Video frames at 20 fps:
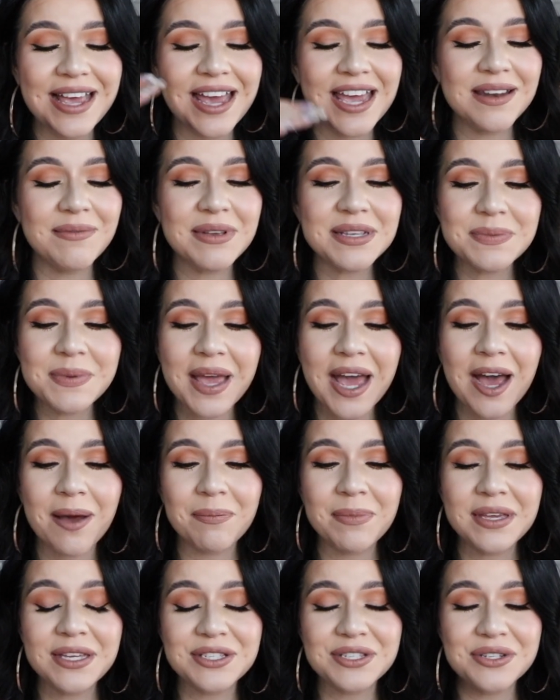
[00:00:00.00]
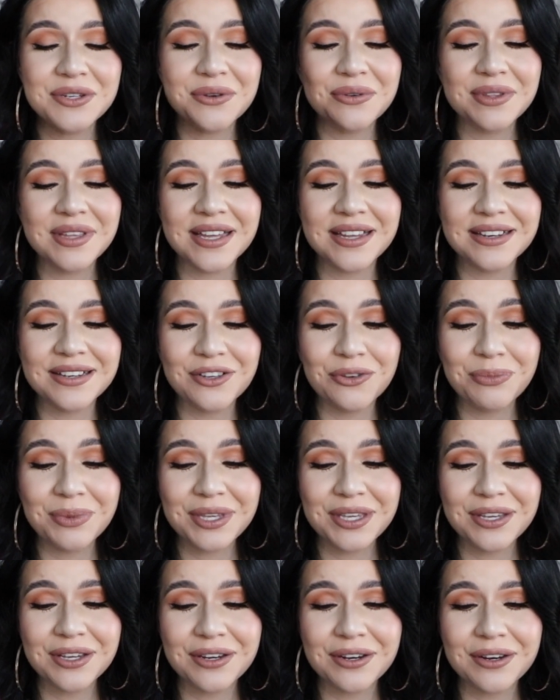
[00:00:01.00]
And it makes me happy to know that he'll
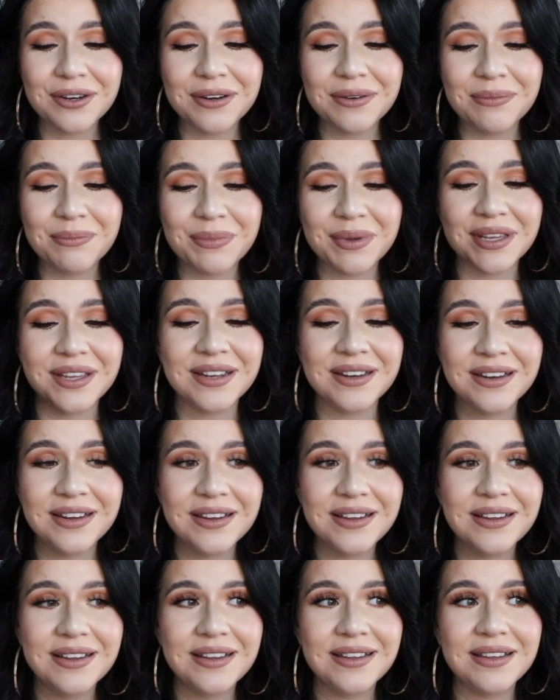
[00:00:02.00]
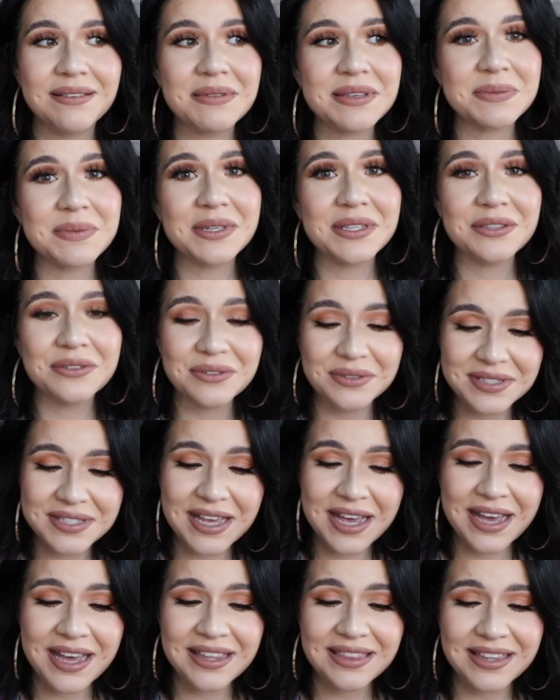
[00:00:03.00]
be here, but it makes me a little
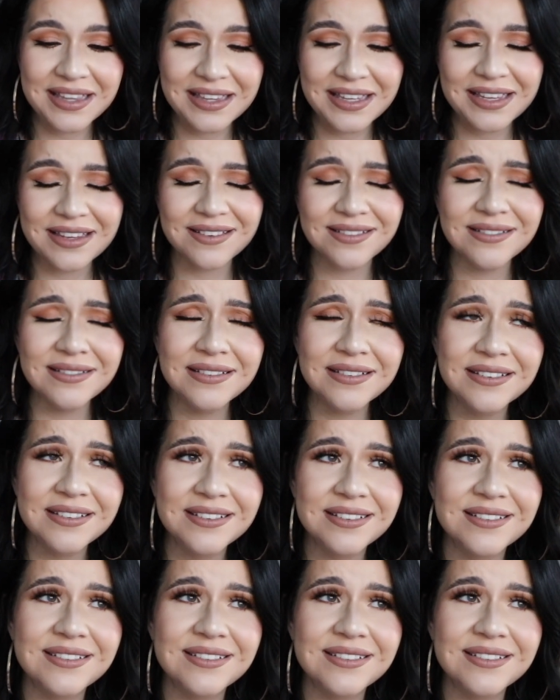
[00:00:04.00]
sad that like, oh,